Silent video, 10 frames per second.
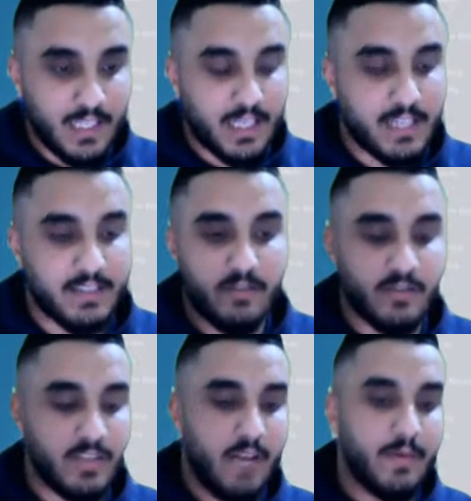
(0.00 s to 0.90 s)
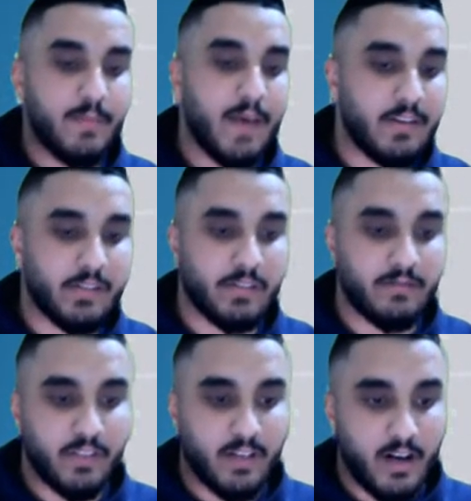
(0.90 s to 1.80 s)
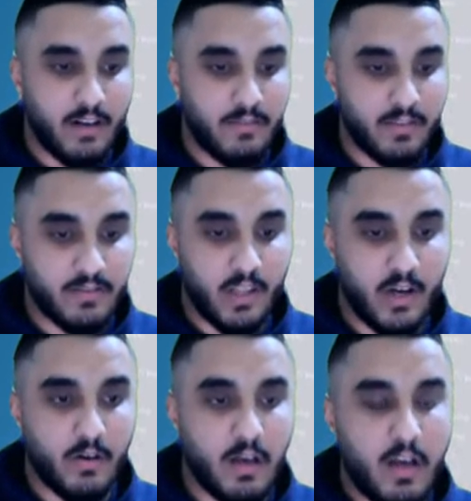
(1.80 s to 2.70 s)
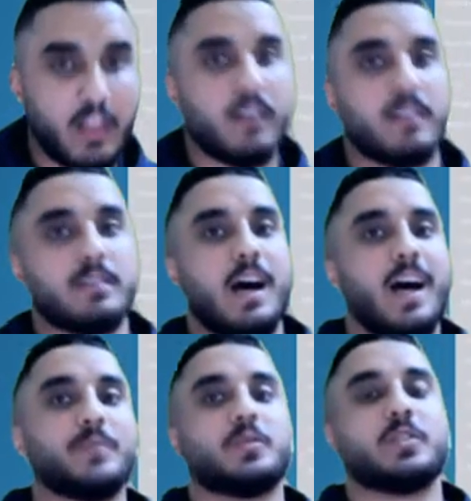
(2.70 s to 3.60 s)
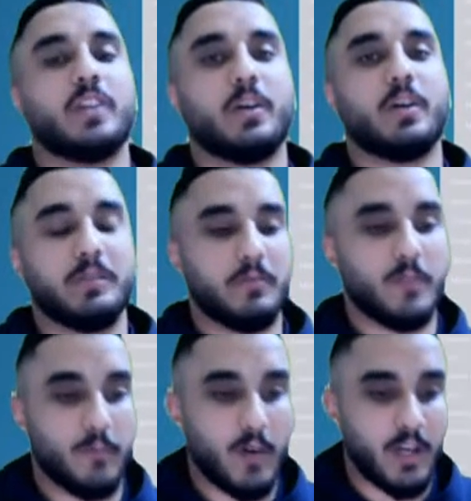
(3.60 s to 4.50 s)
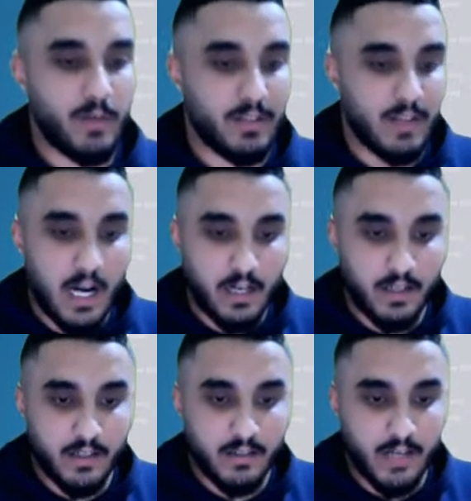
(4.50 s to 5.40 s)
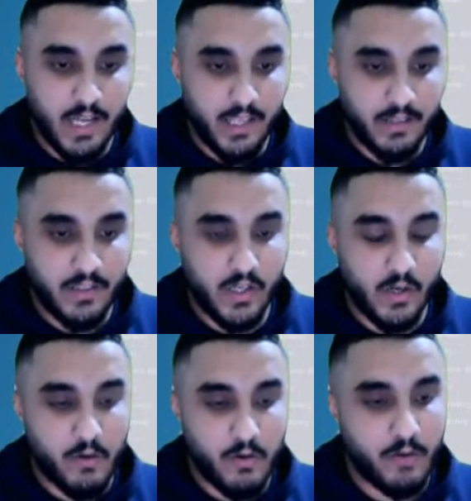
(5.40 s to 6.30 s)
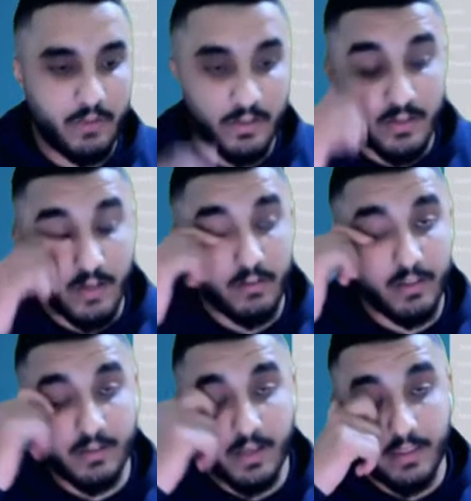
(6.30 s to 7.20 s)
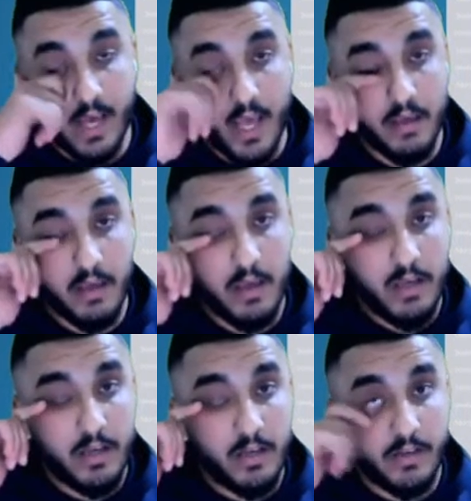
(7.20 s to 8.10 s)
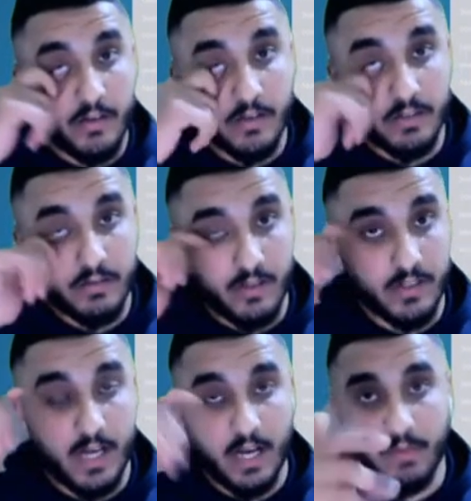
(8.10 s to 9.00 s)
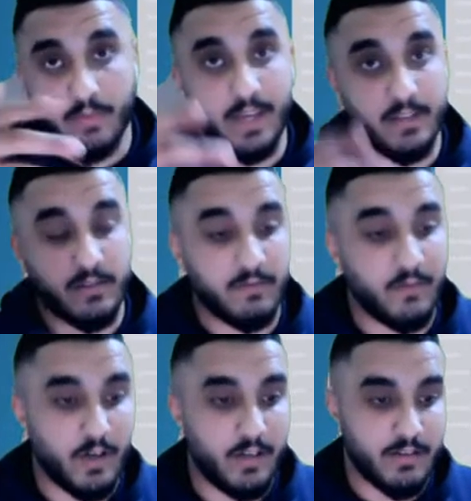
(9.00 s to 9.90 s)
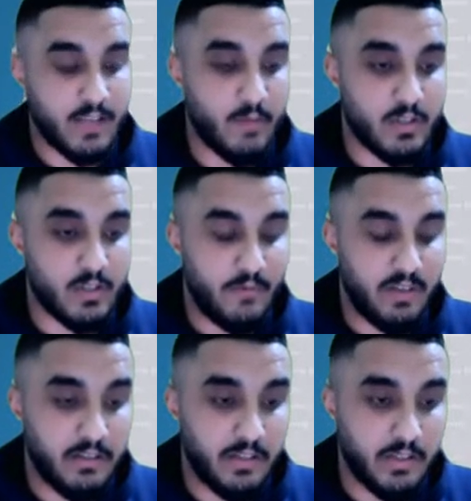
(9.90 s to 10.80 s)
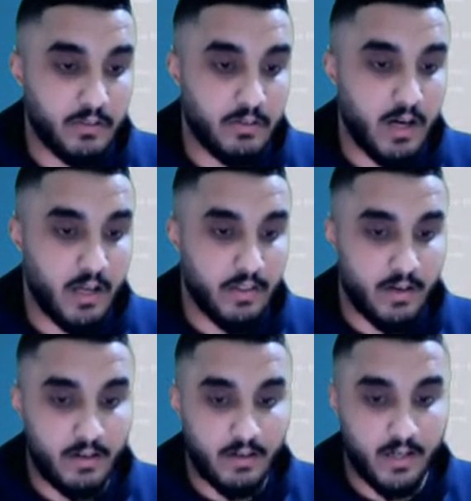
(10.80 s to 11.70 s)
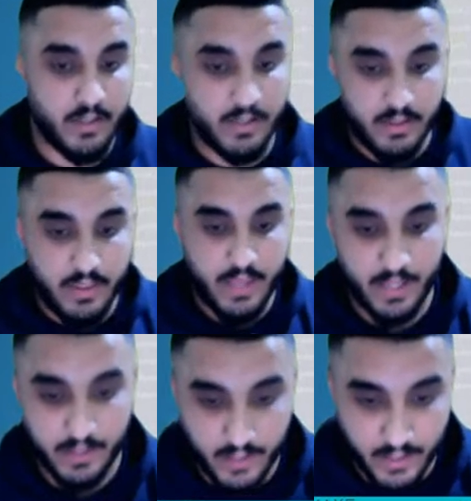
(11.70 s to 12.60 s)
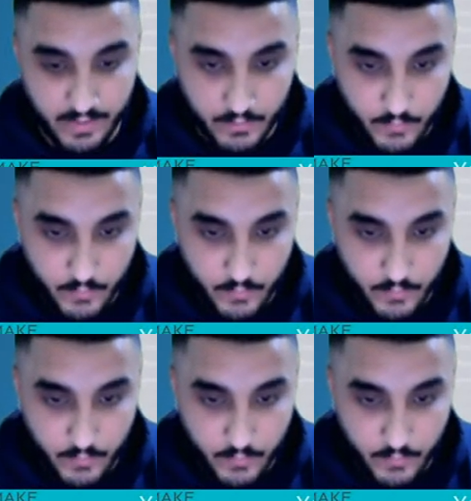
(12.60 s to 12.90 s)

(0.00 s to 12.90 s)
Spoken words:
Like I said, you just got to be patient for this to load. A lot of the times, when working with Docker and working with your server and things like that, you just got to be patient for it. There's not much that we can do other than